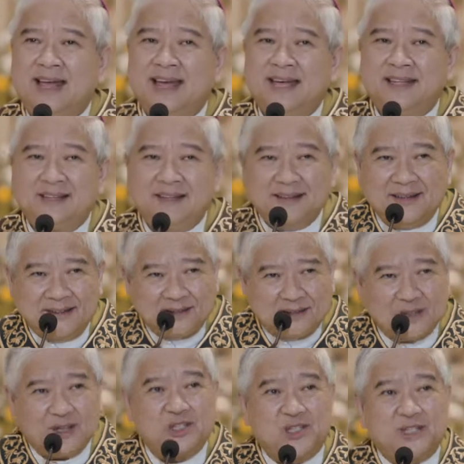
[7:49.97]

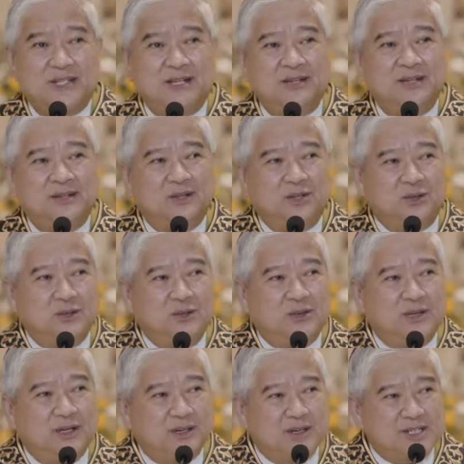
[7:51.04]
then return
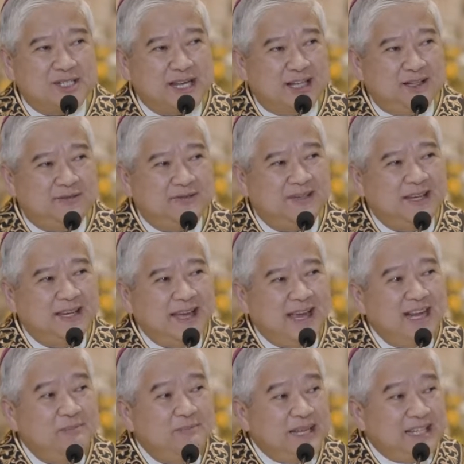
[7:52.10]
to yourself
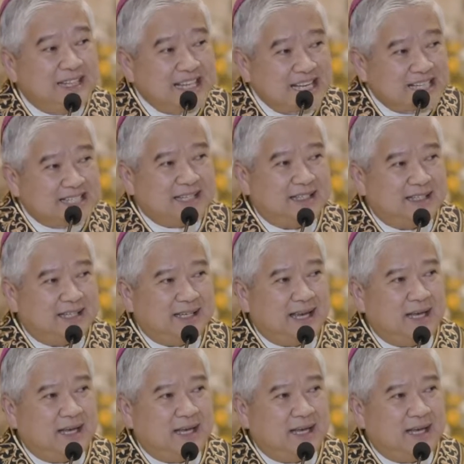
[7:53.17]
and be decent